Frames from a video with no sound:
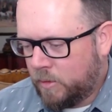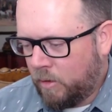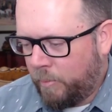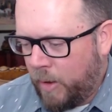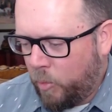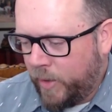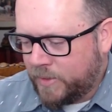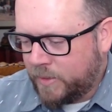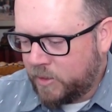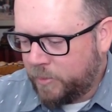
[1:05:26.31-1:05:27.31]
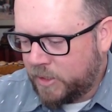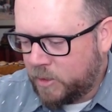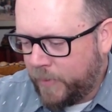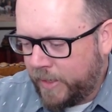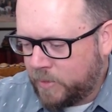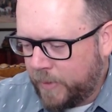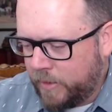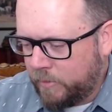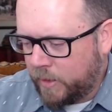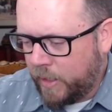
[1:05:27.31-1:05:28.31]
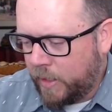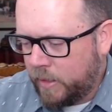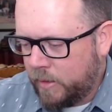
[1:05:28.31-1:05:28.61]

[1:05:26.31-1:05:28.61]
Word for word: Or am I wasting too much space by doing that?